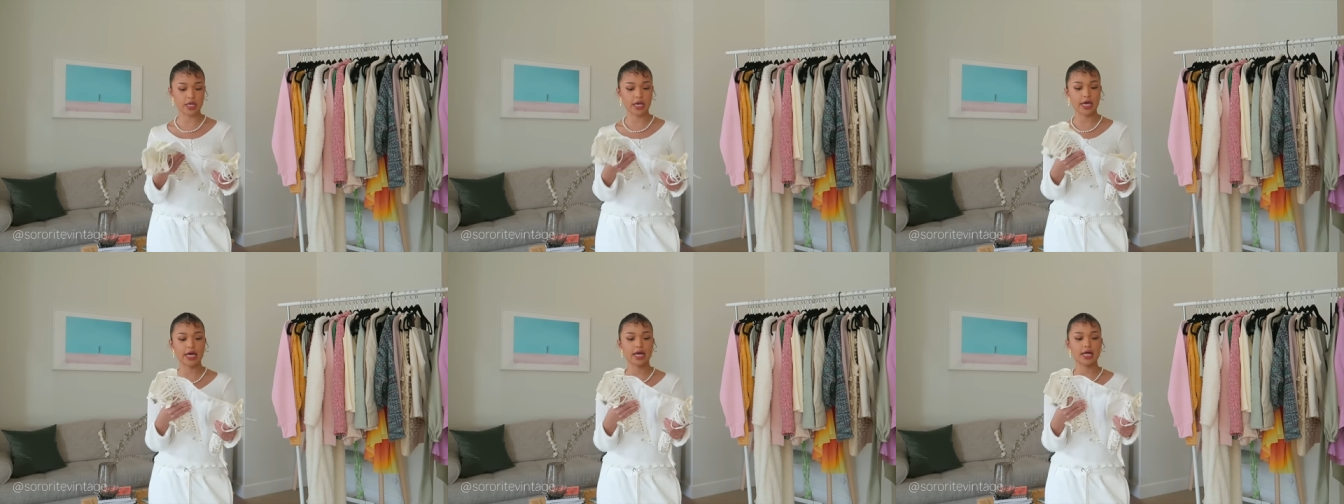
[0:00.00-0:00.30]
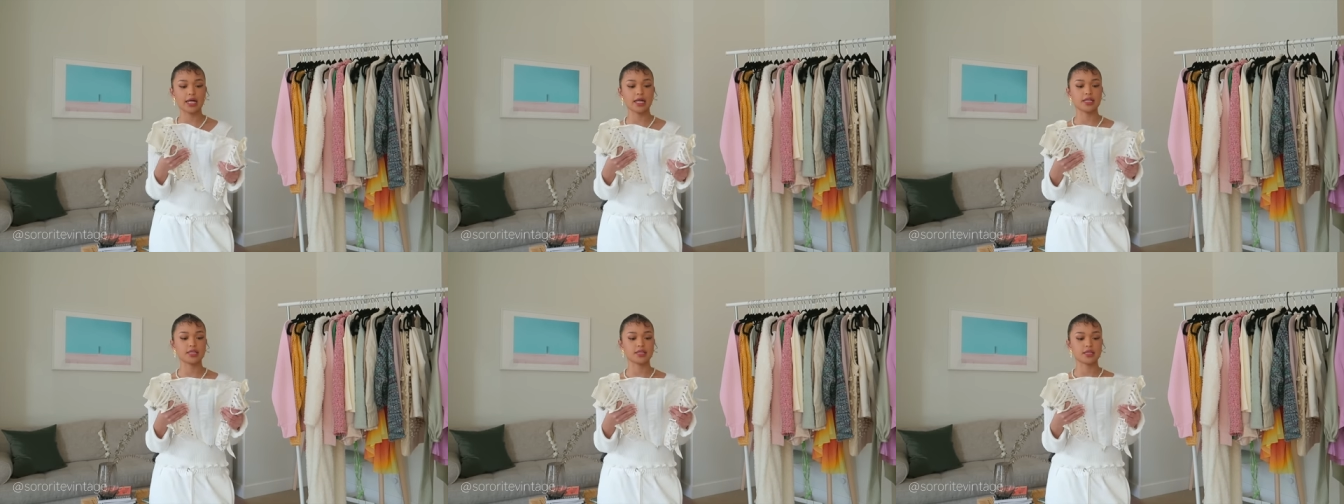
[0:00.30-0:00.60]

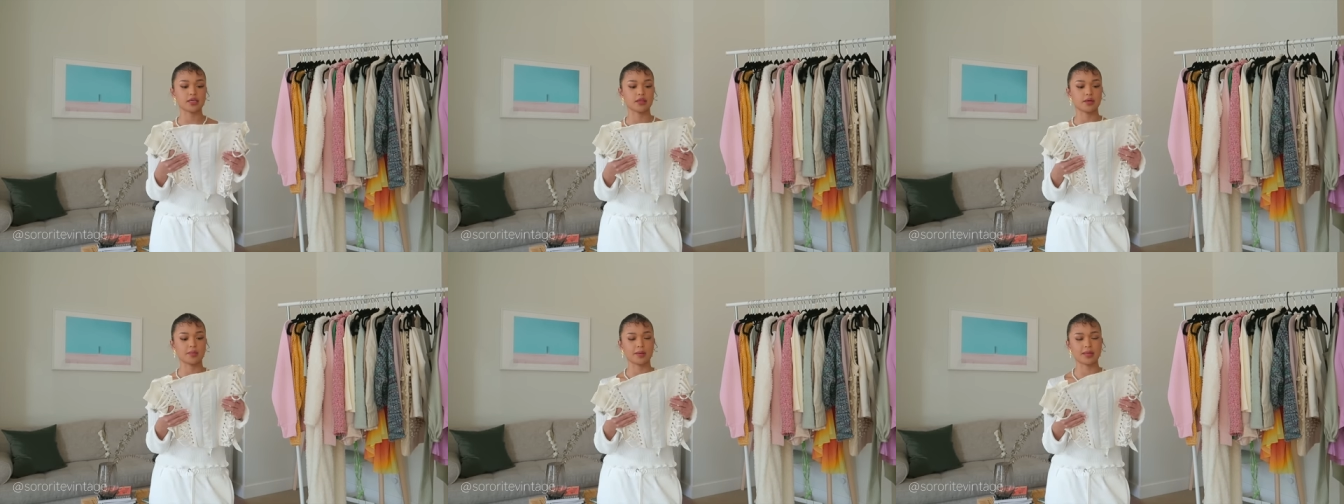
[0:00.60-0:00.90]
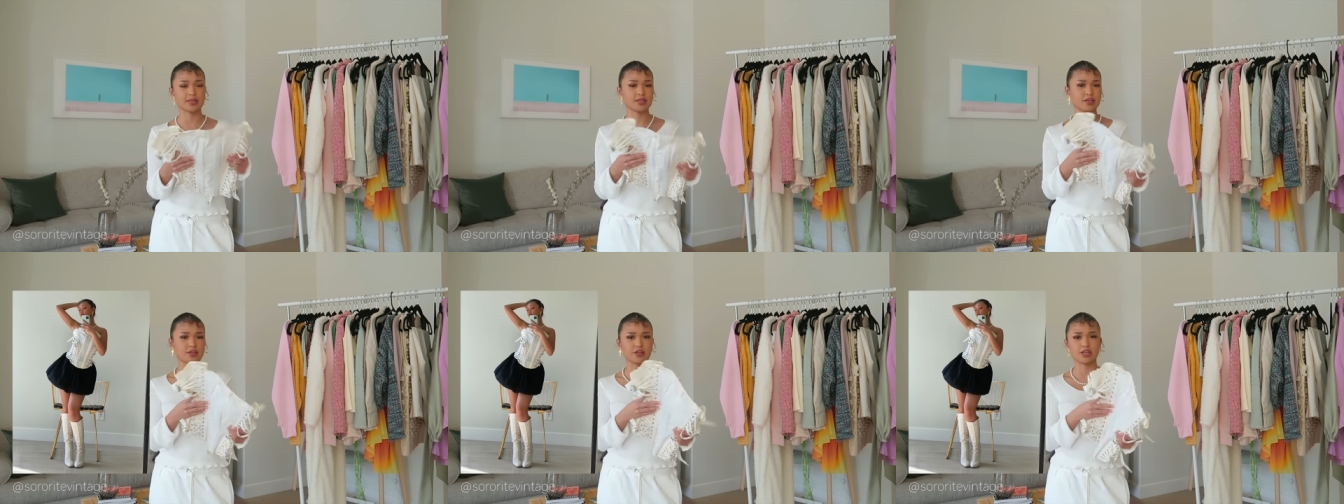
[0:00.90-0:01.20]
and they
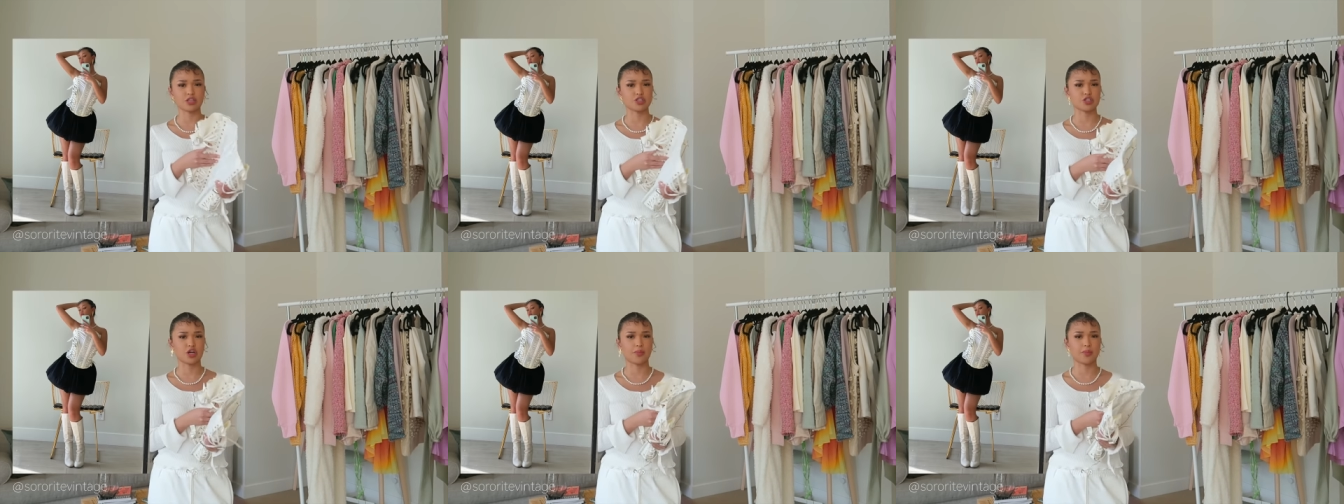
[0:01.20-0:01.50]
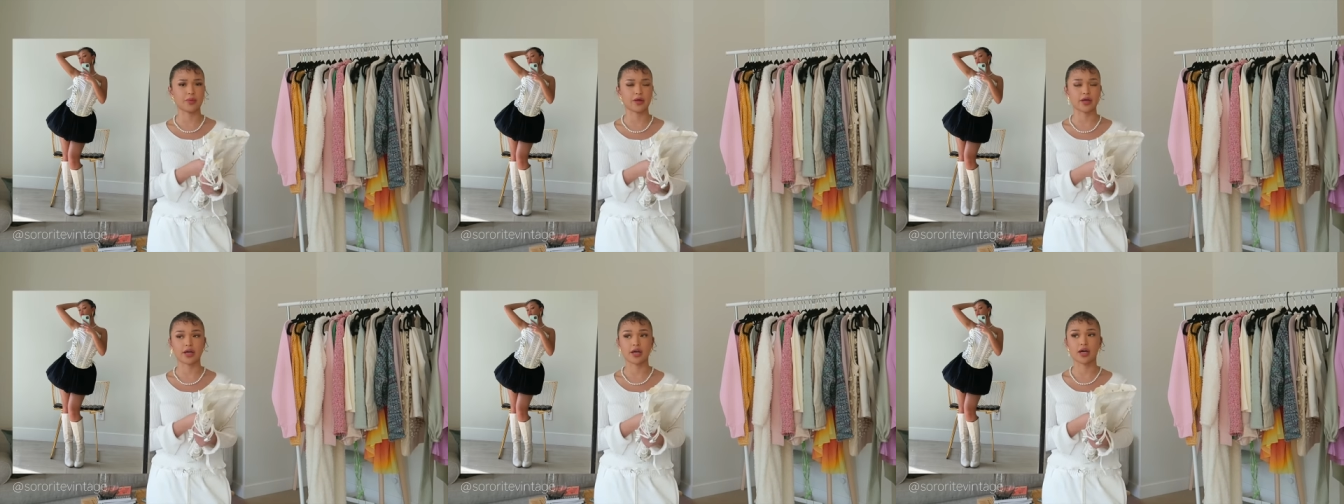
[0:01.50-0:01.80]
basically
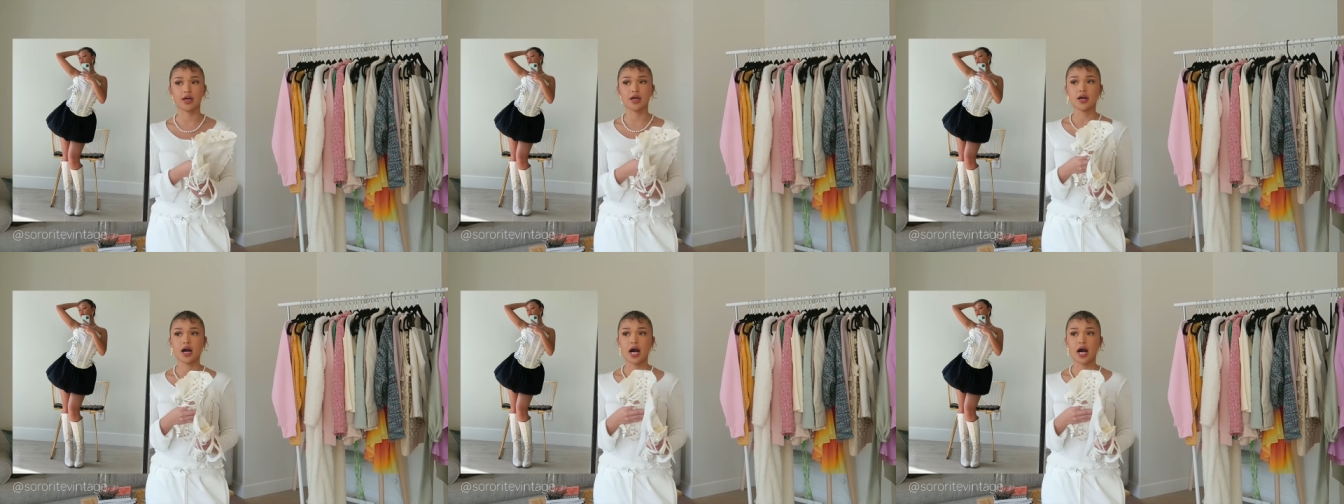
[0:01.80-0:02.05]
drop like